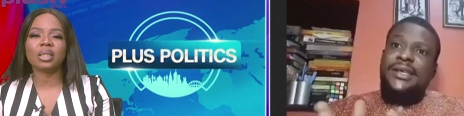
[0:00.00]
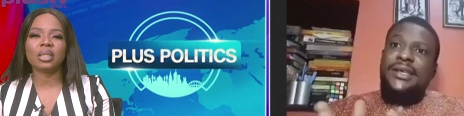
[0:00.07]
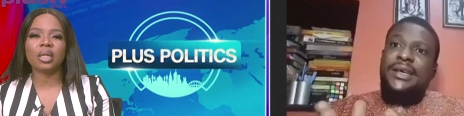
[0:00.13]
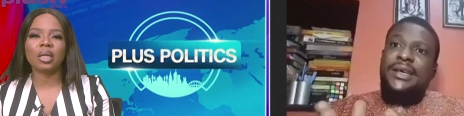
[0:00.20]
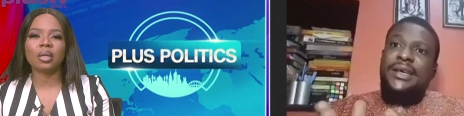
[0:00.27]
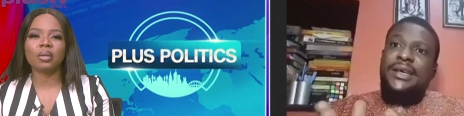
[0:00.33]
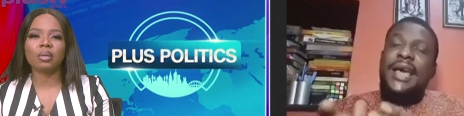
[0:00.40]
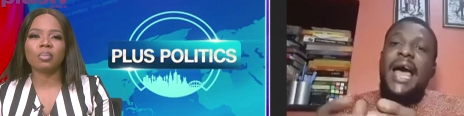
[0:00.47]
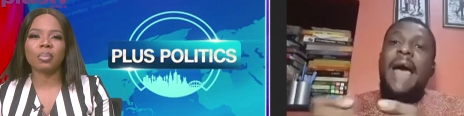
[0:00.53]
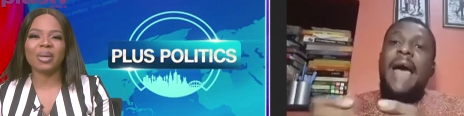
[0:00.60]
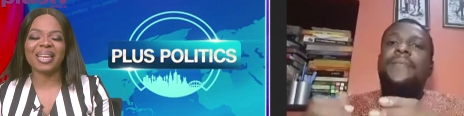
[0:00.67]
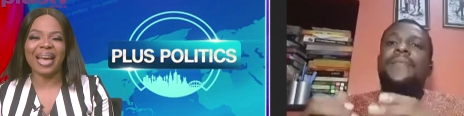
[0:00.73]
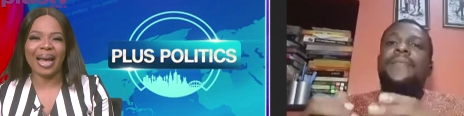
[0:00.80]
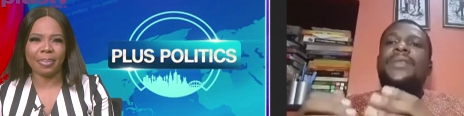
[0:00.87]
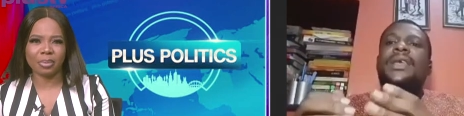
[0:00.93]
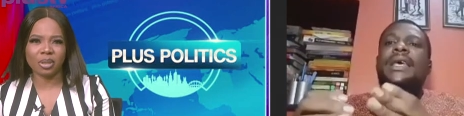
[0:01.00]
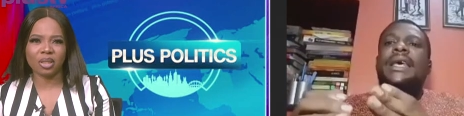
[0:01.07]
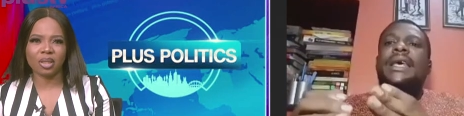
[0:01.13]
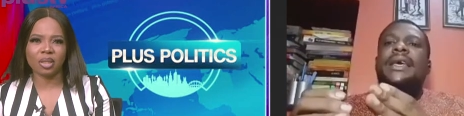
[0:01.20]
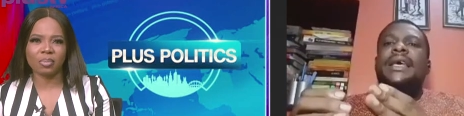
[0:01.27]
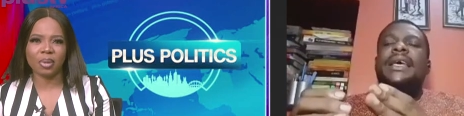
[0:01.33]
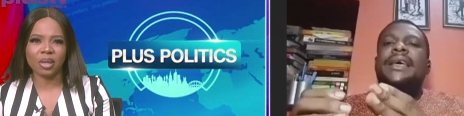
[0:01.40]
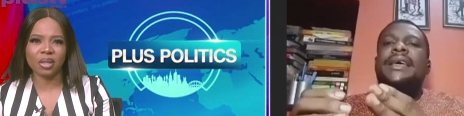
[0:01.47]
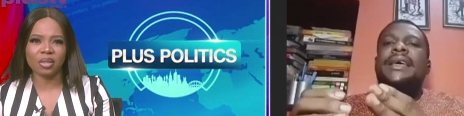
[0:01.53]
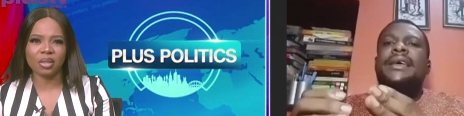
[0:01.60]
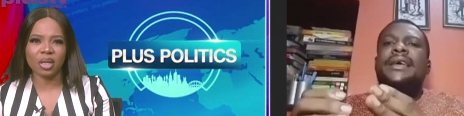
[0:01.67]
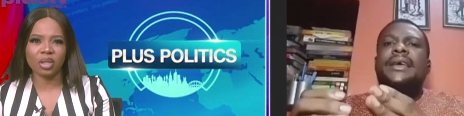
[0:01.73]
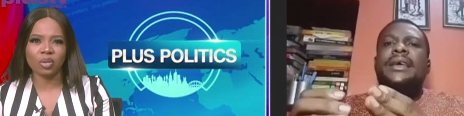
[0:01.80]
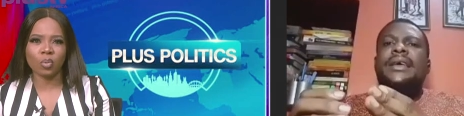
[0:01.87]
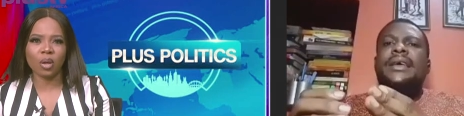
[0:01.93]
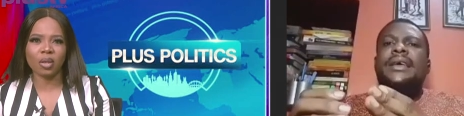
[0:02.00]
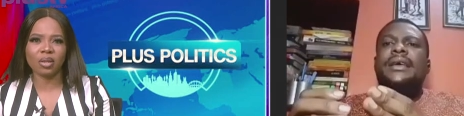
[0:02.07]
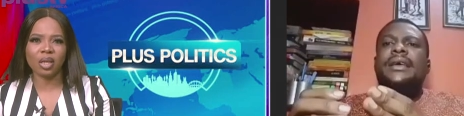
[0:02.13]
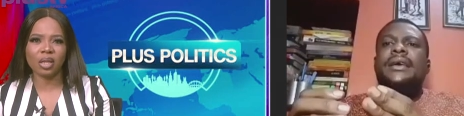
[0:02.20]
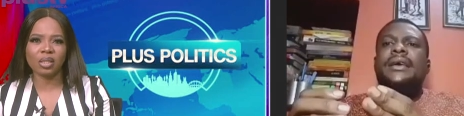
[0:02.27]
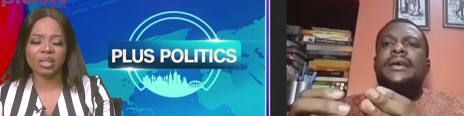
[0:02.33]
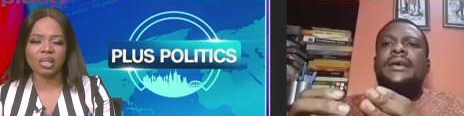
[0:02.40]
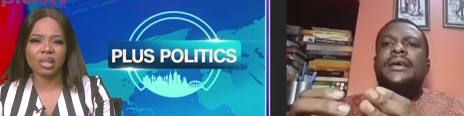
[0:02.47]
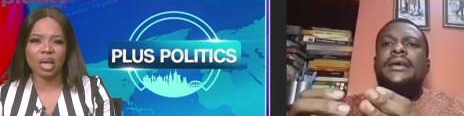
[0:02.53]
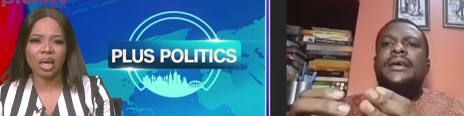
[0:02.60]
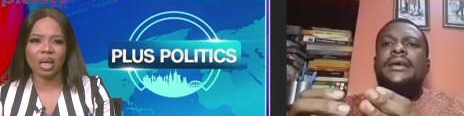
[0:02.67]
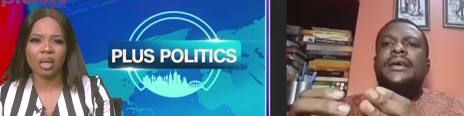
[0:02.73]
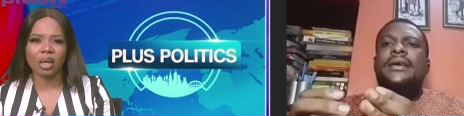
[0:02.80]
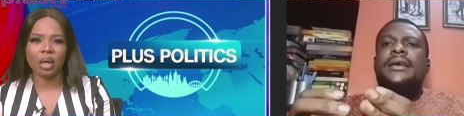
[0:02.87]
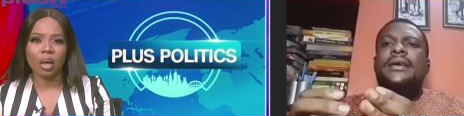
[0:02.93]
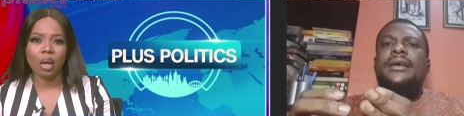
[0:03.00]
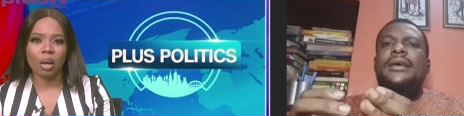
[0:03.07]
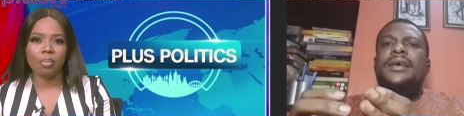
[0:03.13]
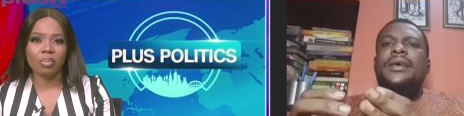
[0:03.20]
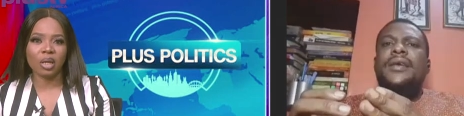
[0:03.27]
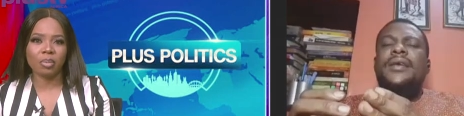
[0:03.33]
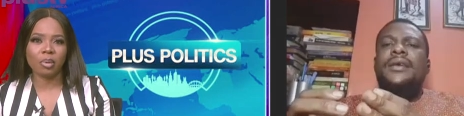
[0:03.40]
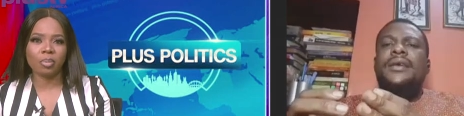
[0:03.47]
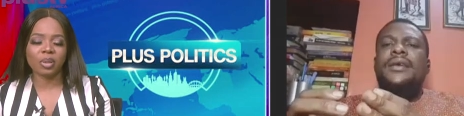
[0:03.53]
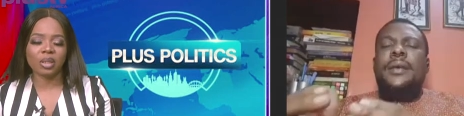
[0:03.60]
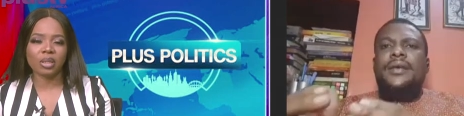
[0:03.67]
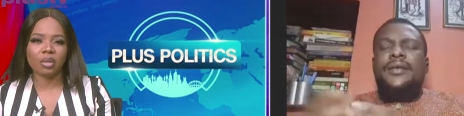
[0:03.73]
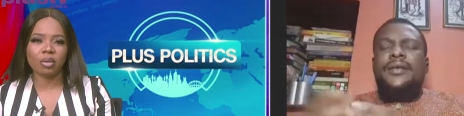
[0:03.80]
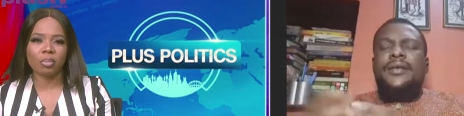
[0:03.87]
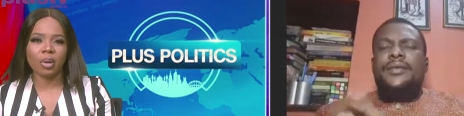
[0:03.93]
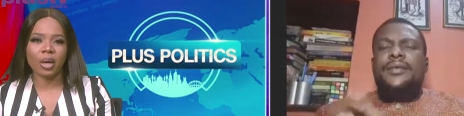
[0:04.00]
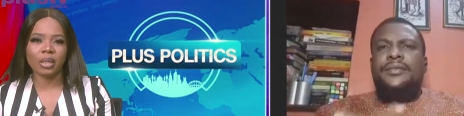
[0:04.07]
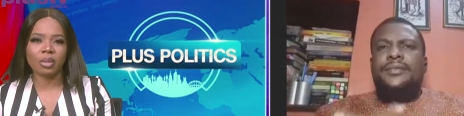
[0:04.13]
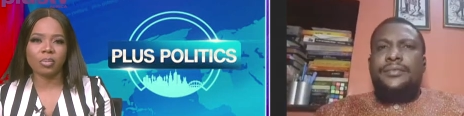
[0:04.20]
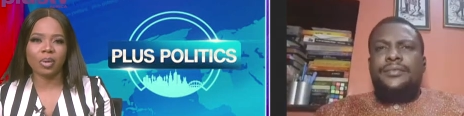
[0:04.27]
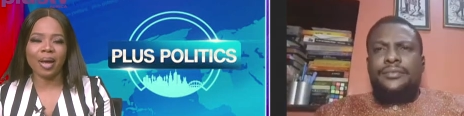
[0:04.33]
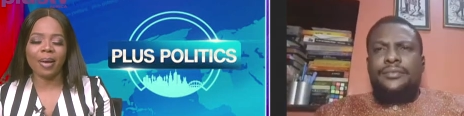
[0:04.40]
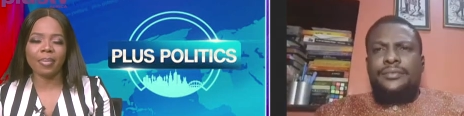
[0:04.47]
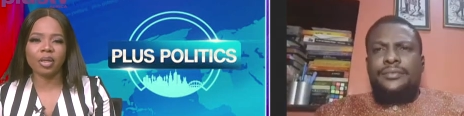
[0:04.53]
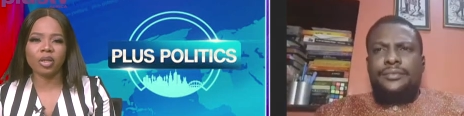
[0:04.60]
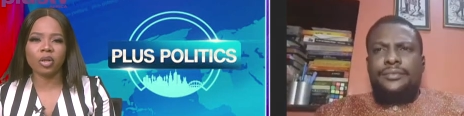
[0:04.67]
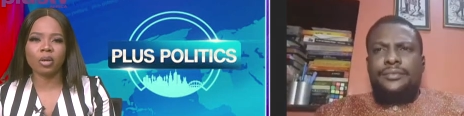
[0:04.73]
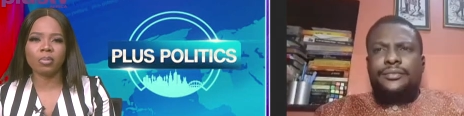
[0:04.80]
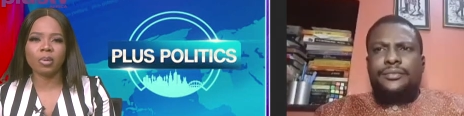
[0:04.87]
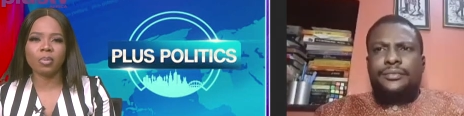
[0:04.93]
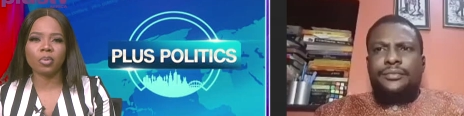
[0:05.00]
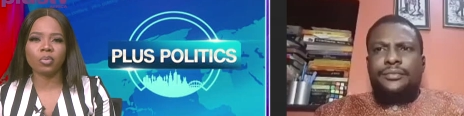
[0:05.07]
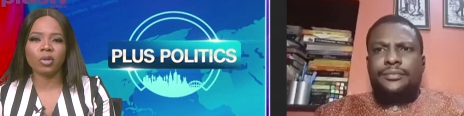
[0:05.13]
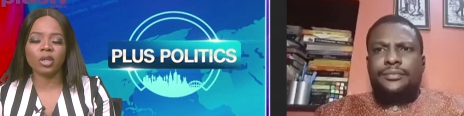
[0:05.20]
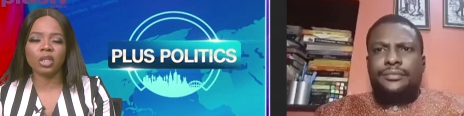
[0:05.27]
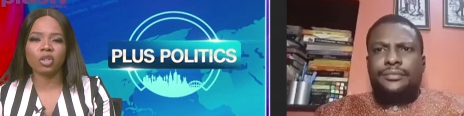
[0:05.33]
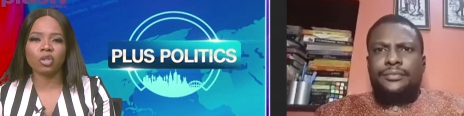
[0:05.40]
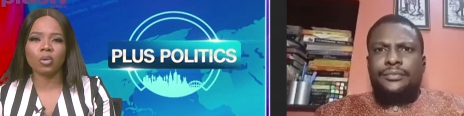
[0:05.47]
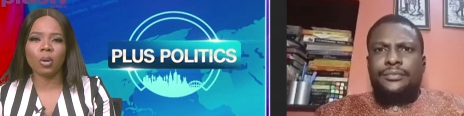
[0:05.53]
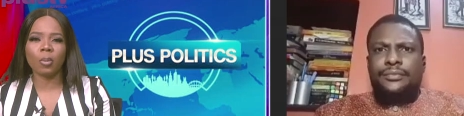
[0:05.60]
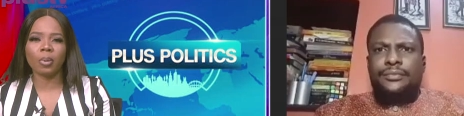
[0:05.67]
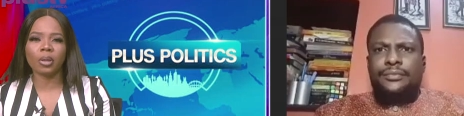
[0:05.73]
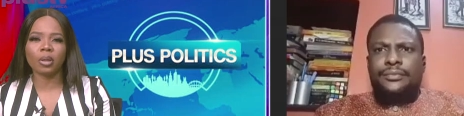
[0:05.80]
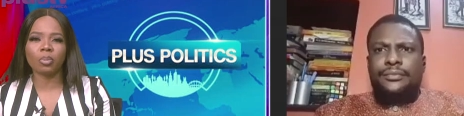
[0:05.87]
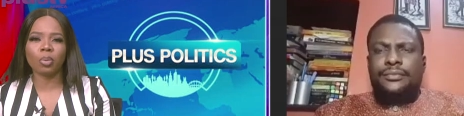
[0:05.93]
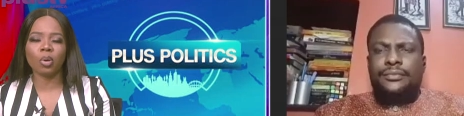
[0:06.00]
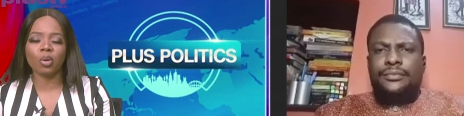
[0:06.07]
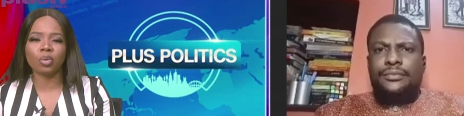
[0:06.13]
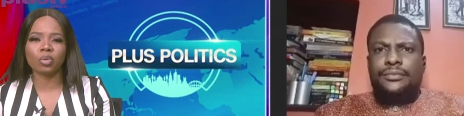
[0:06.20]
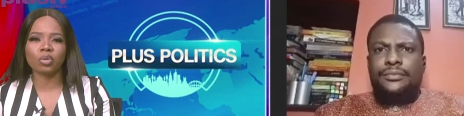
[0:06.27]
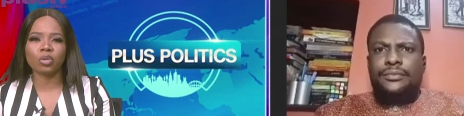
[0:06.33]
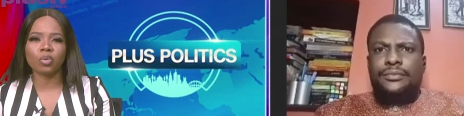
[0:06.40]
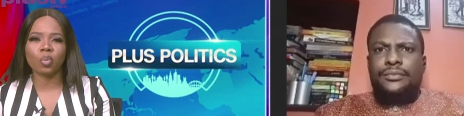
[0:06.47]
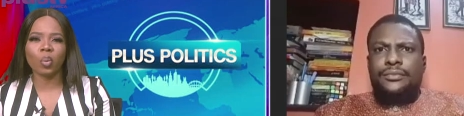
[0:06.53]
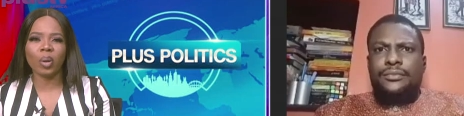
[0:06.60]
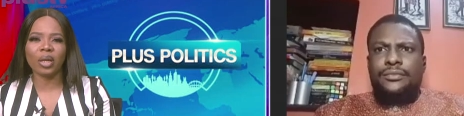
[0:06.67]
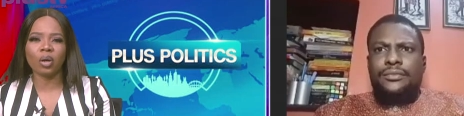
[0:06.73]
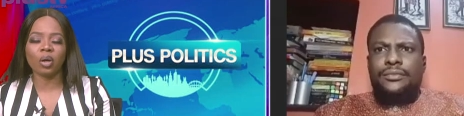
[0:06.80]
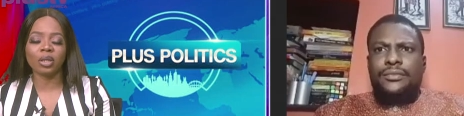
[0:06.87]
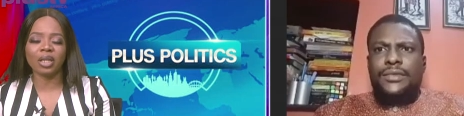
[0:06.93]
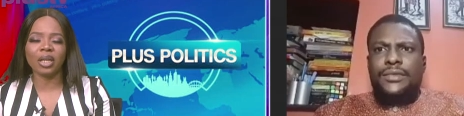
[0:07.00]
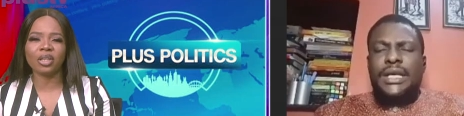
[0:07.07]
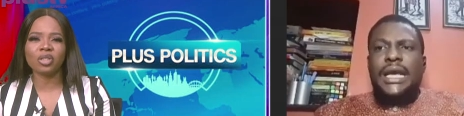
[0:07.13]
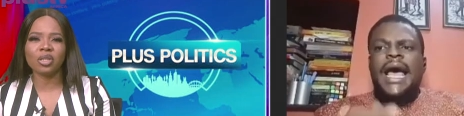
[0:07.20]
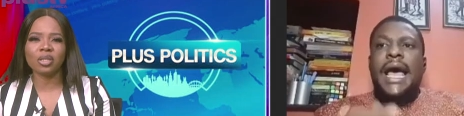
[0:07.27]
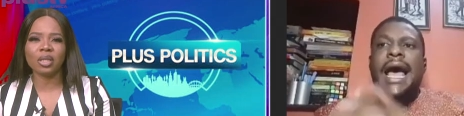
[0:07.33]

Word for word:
Speaker 1: to be captured? Because it's one thing to say, blame a political party, but how many young people really show up at the polls when, on election